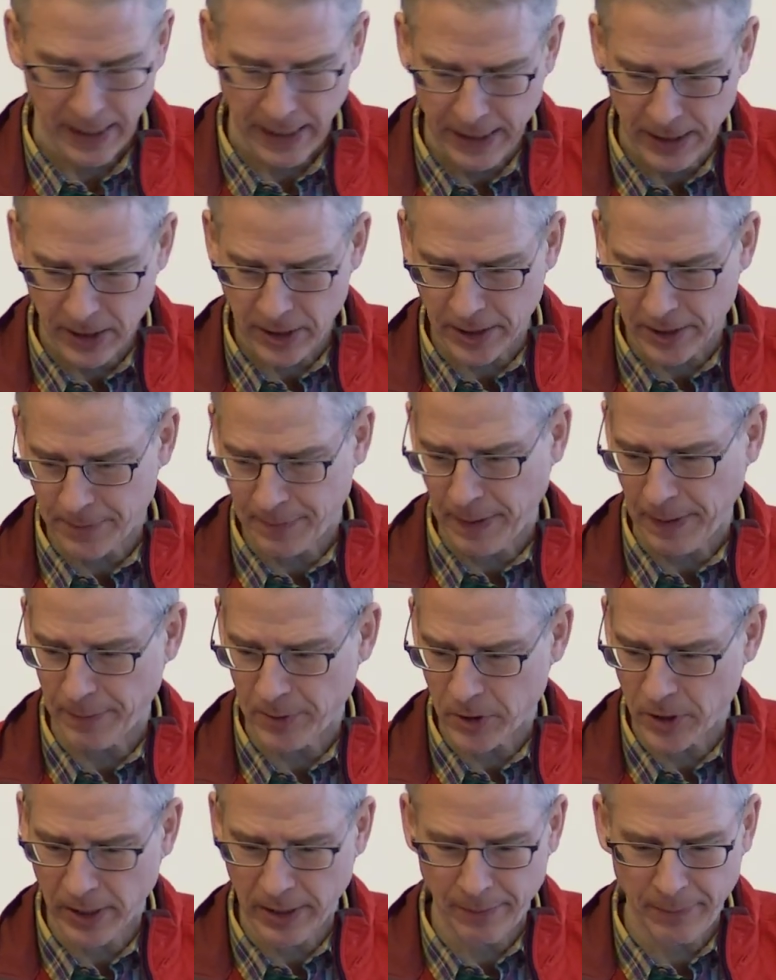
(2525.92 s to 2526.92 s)
Reid just
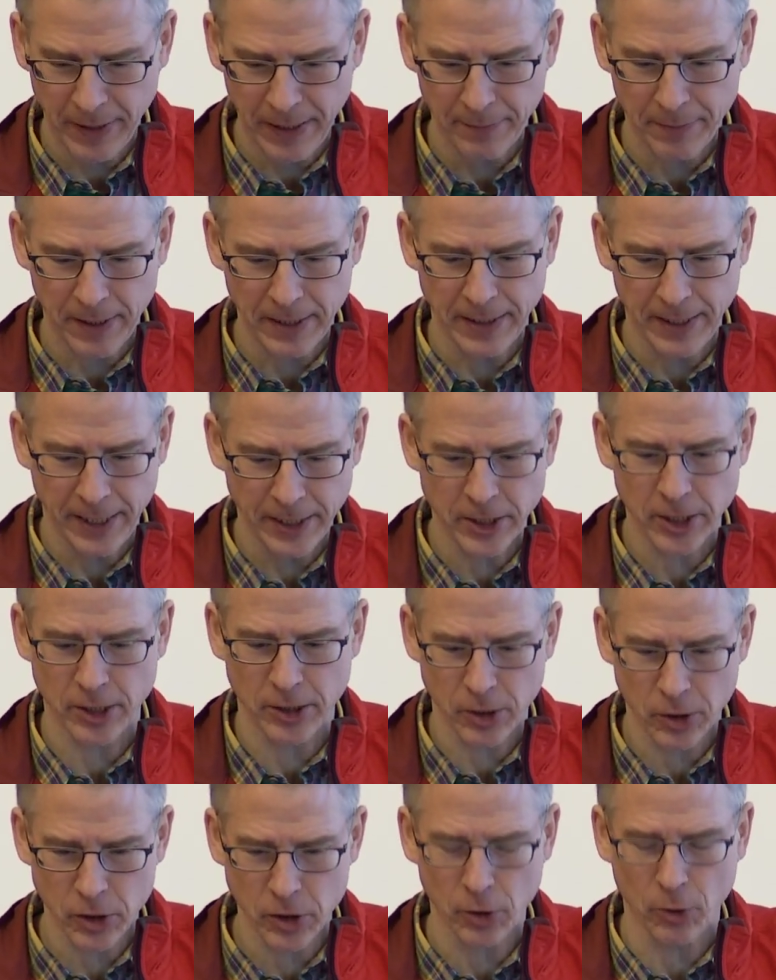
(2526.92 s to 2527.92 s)
publishing a paper in Nature
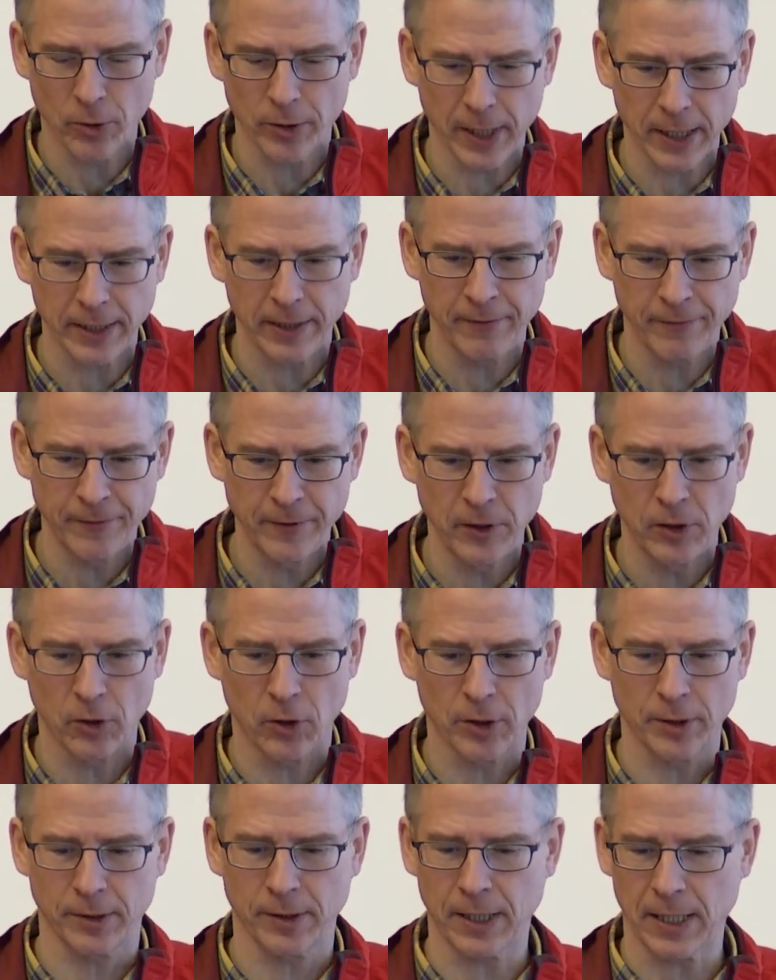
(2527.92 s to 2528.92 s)
to show that if
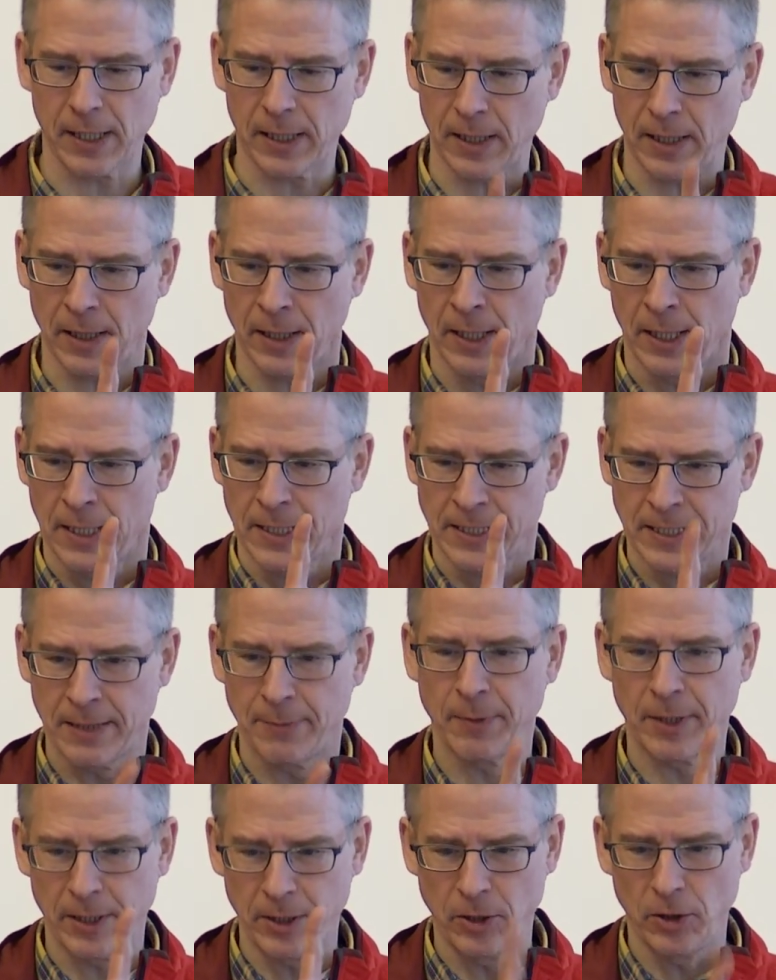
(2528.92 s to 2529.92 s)
neurons are
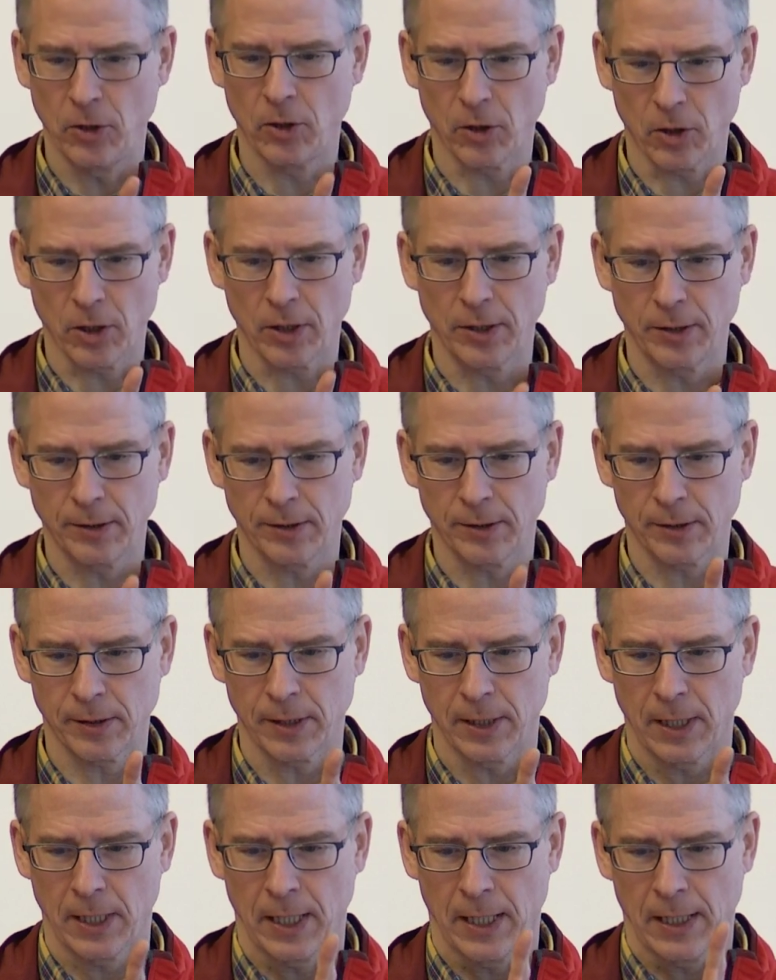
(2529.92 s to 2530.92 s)
similar neurons
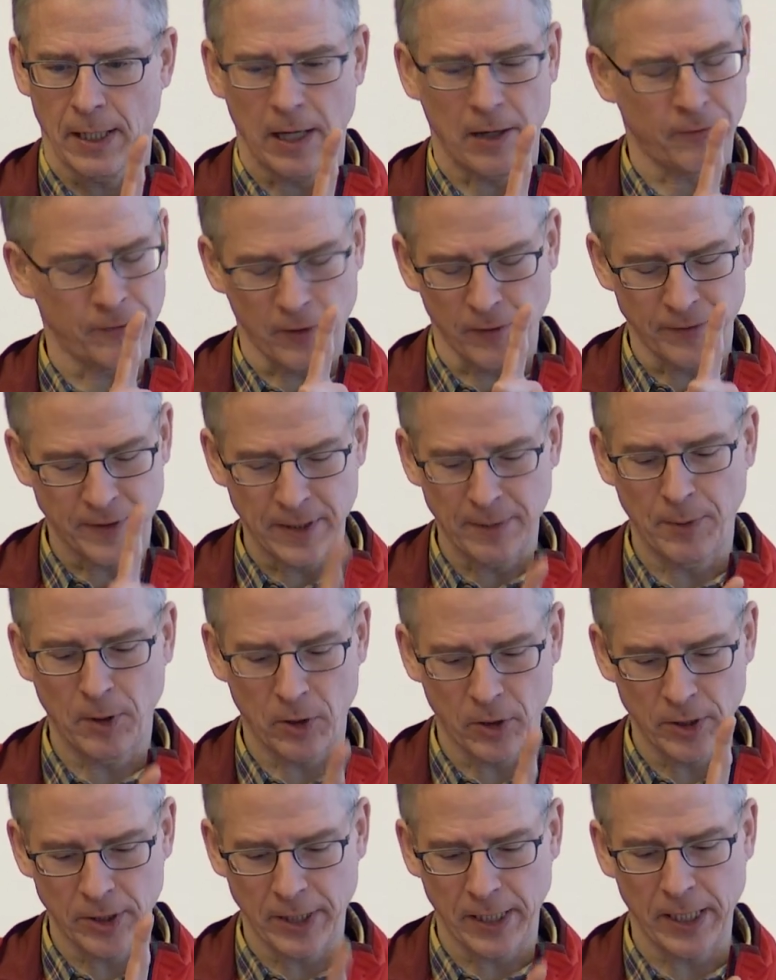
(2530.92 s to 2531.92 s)
of, of
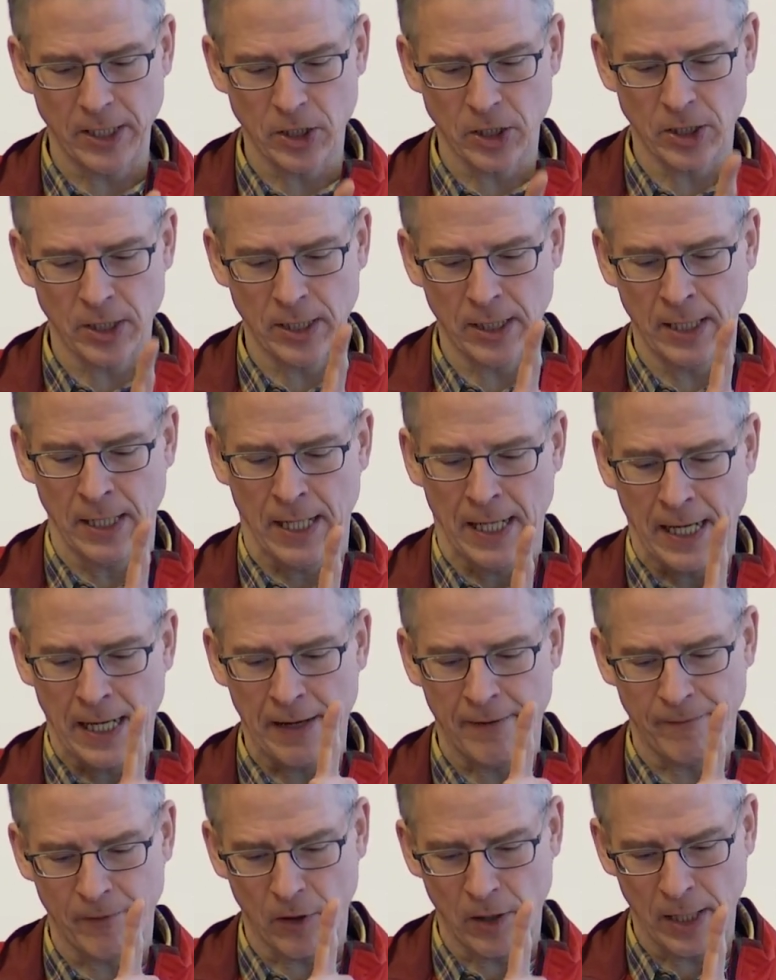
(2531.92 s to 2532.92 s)
similar orientation,
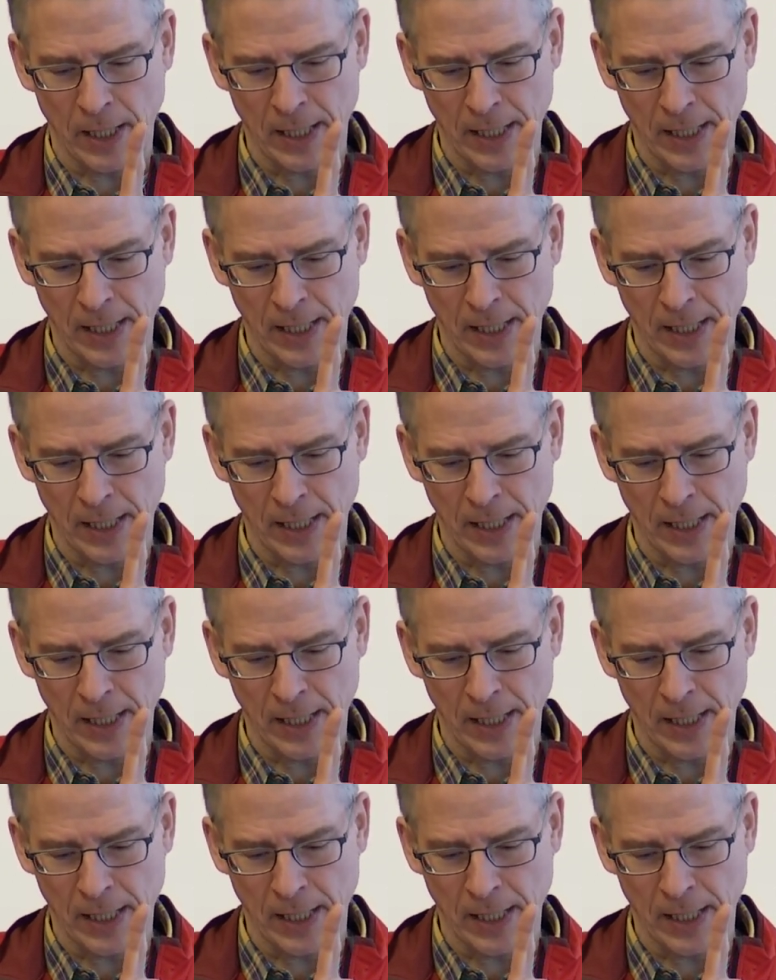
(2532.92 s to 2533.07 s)
have uh,